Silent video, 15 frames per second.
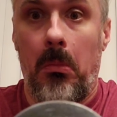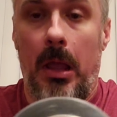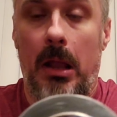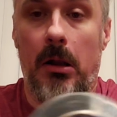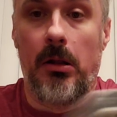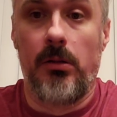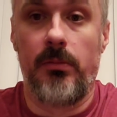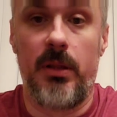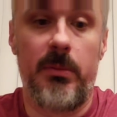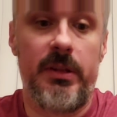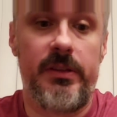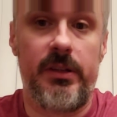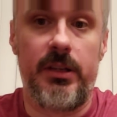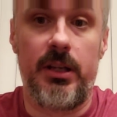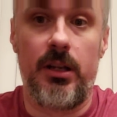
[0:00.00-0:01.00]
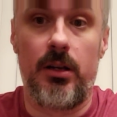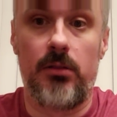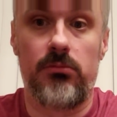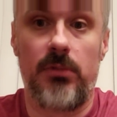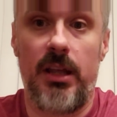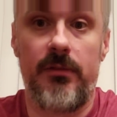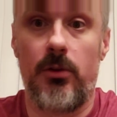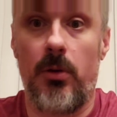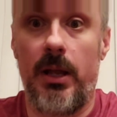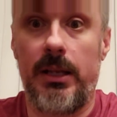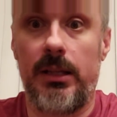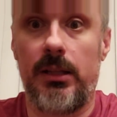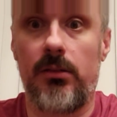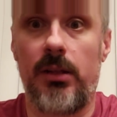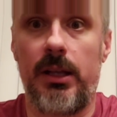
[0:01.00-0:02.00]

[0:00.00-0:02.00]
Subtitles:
I don't know, maybe it's in here. I have no idea.